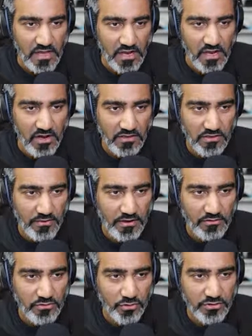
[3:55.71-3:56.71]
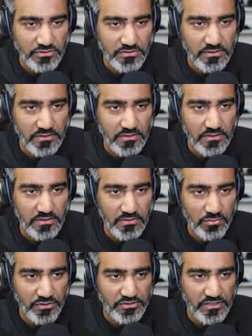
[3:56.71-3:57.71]
all around noise
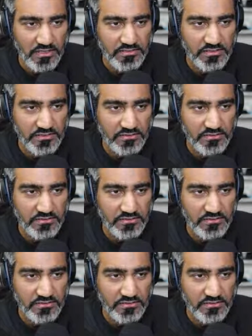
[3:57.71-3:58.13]
reduction.